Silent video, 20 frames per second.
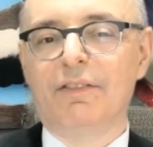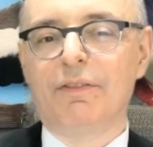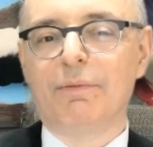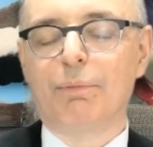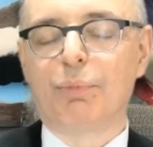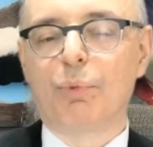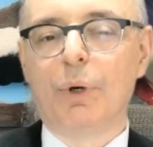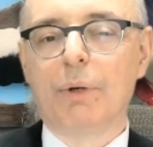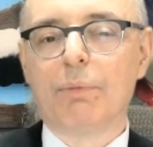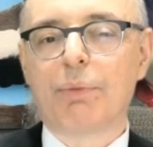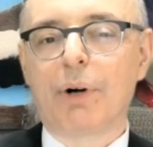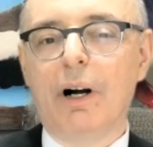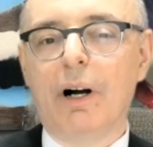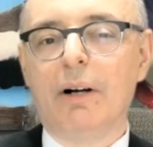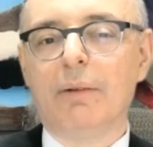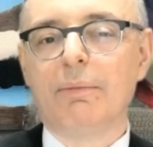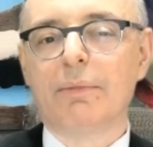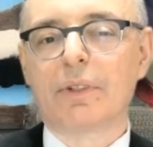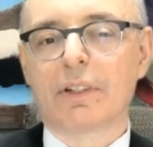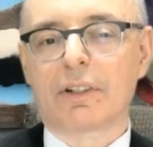when
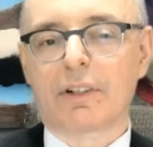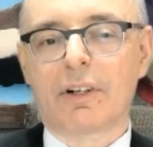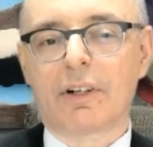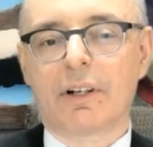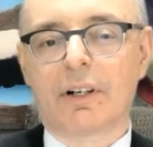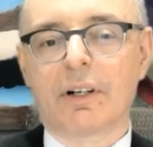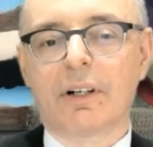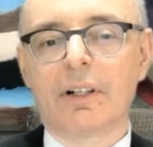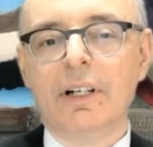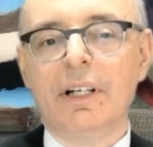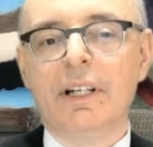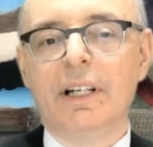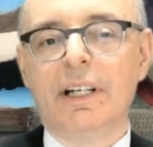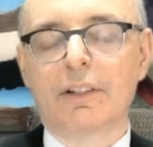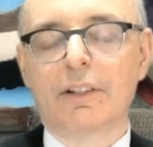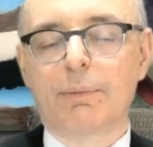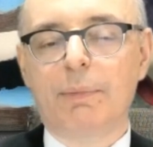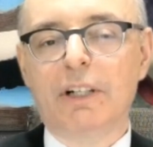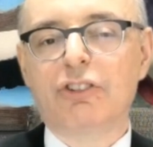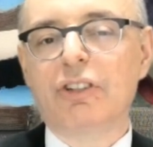problems occur,
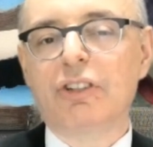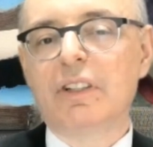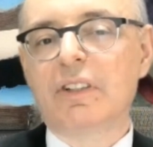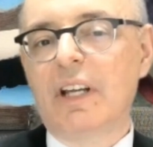especially